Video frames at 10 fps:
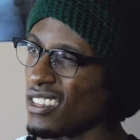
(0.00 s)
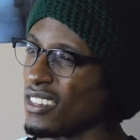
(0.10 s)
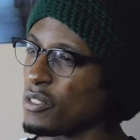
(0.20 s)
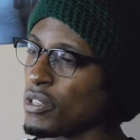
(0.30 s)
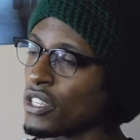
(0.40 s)

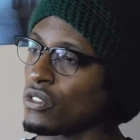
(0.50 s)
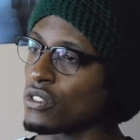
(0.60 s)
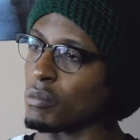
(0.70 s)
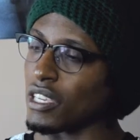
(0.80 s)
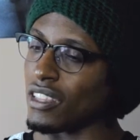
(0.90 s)
And it's pretty
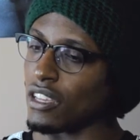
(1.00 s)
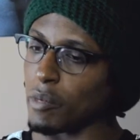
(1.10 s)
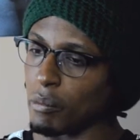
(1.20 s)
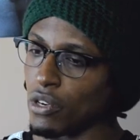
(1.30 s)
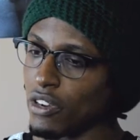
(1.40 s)
cool to be a
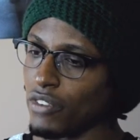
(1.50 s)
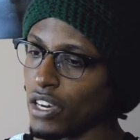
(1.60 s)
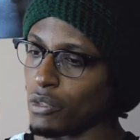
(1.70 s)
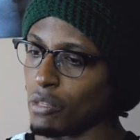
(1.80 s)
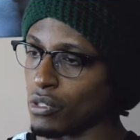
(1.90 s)
little bit more
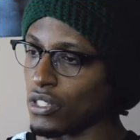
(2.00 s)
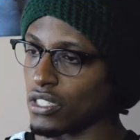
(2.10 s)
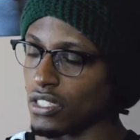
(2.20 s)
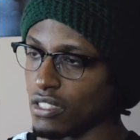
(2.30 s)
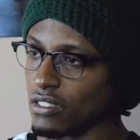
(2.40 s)
involved with the
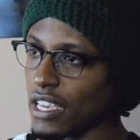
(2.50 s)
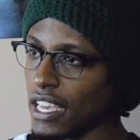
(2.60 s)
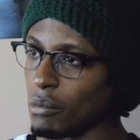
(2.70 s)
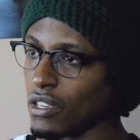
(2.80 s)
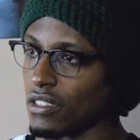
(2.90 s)
production this
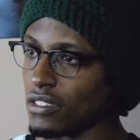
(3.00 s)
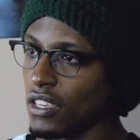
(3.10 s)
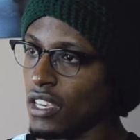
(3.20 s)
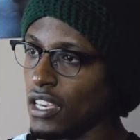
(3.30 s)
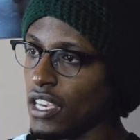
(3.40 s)
side,
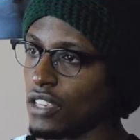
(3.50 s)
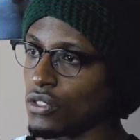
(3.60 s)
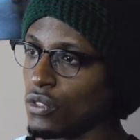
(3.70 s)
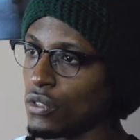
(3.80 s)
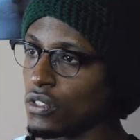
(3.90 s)
because it's